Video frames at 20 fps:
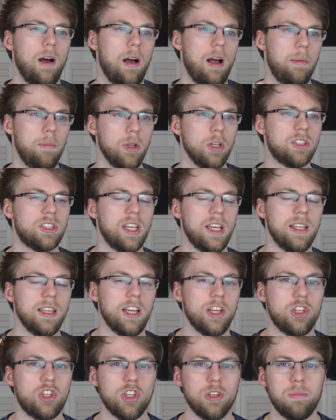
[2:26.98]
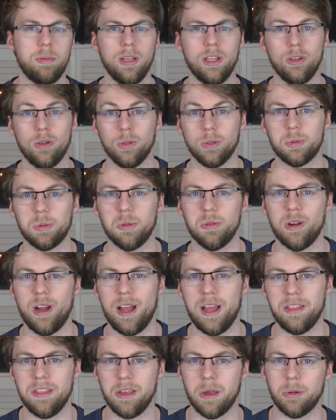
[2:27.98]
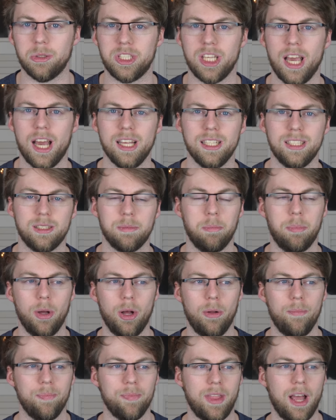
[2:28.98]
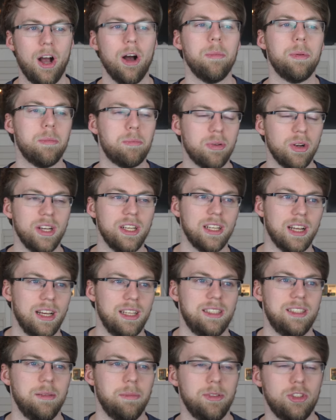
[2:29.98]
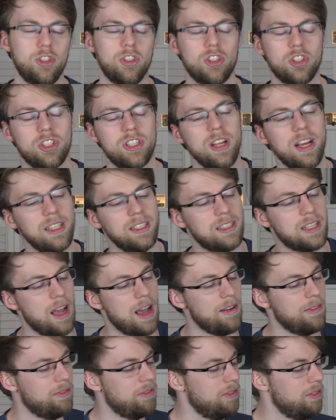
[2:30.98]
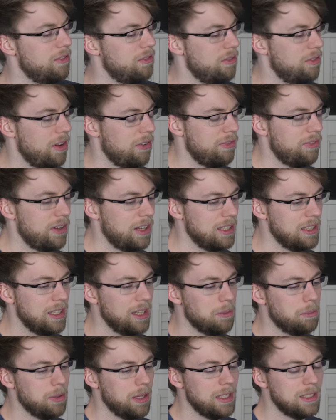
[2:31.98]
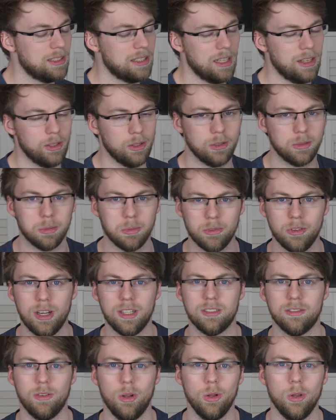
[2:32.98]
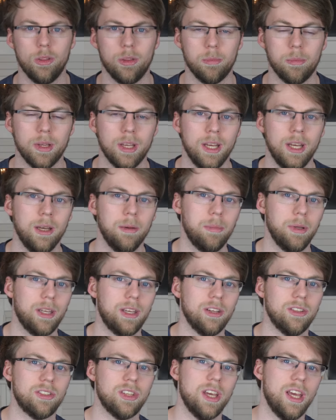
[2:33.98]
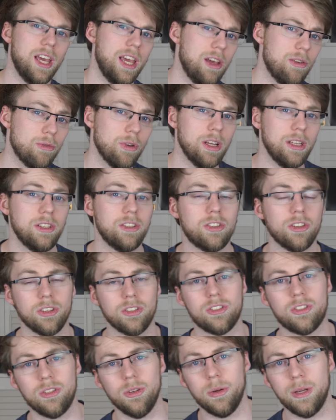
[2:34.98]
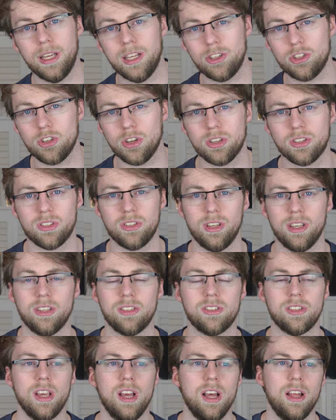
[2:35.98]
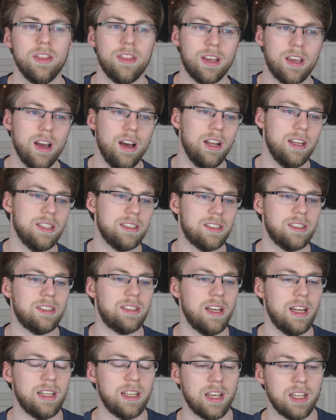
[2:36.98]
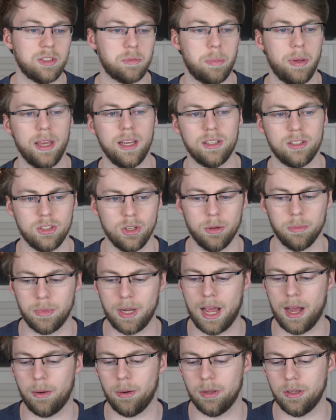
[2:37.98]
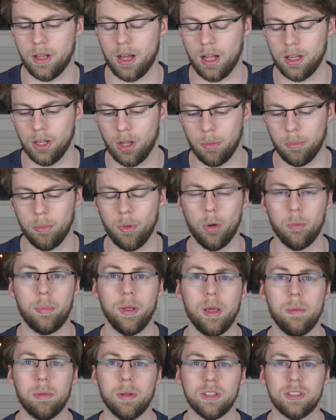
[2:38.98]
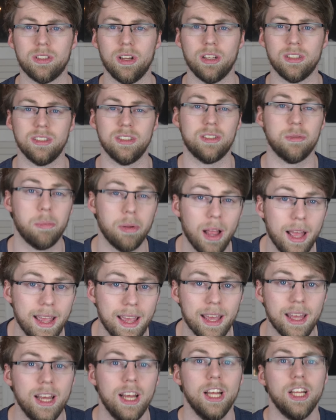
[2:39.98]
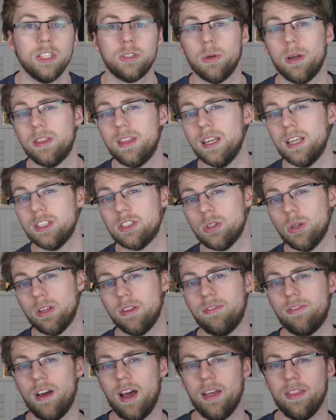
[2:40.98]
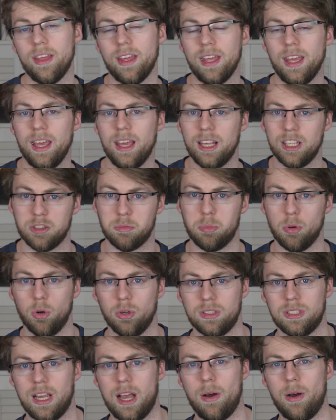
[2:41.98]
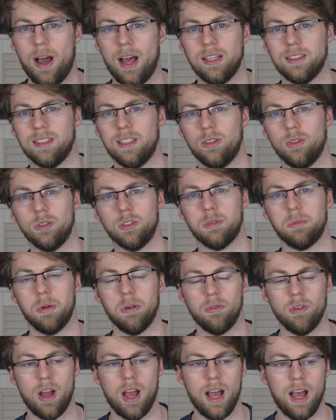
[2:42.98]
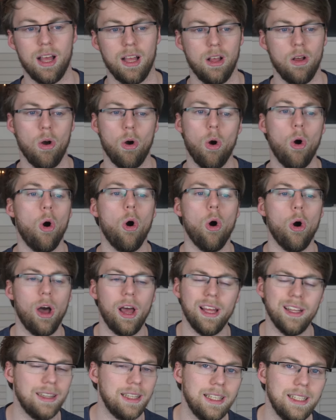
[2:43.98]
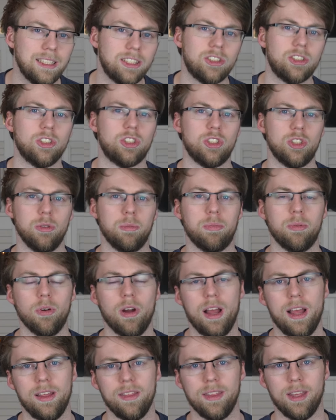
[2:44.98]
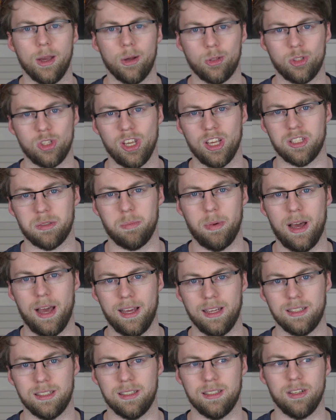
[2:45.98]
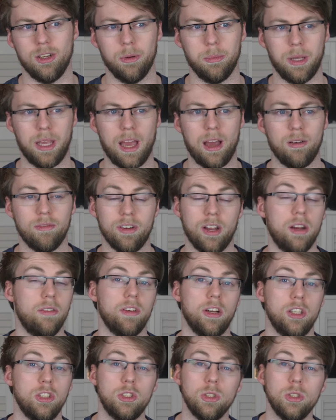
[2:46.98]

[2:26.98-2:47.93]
I'm not saying that it should be an ultimate rare in the O T S, but that would be pretty nice. It'd be just nice to have finally a playset, the ultimate rares of all of them, because it really does do it injustice. The card, as I said, has picked up now, and a lot more people are starting to play it, so I think it's only fair that it is brought out as an ultimate rare, or at least a super rare in the O T S packs coming out very, very